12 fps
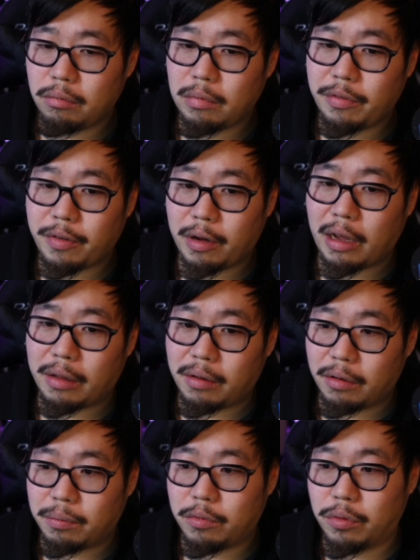If I had
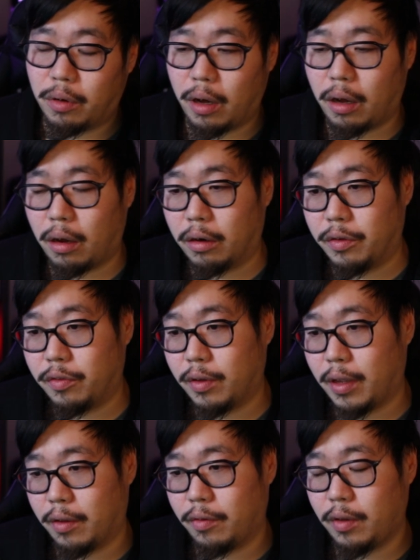to do an honest
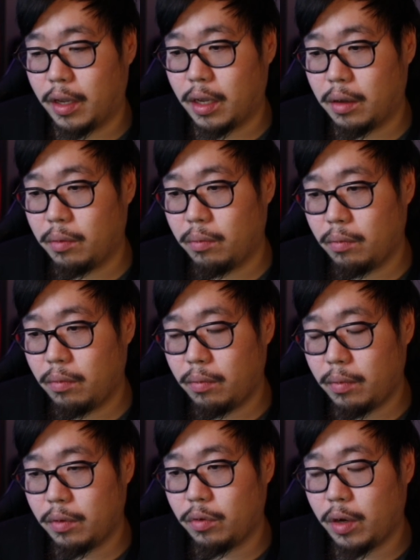guess, yeah.
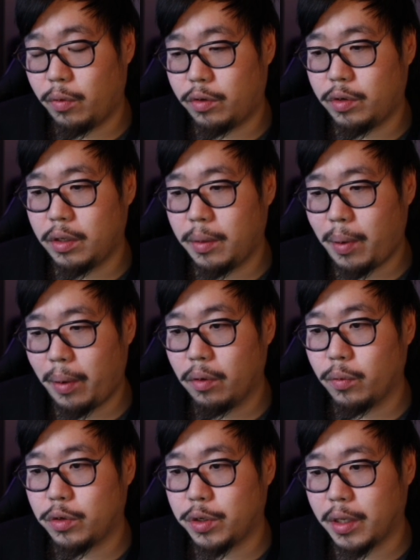Do they retreat? They probably
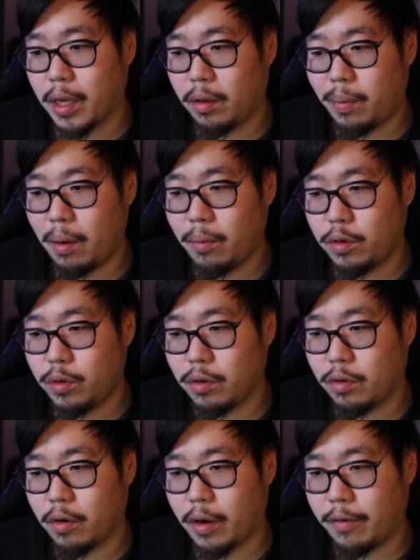don't retreat now. They probably retreat
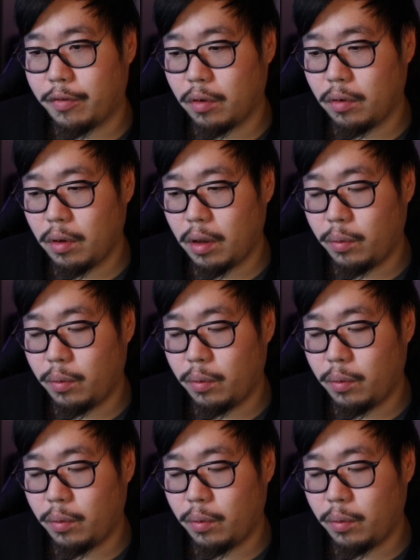the turn after.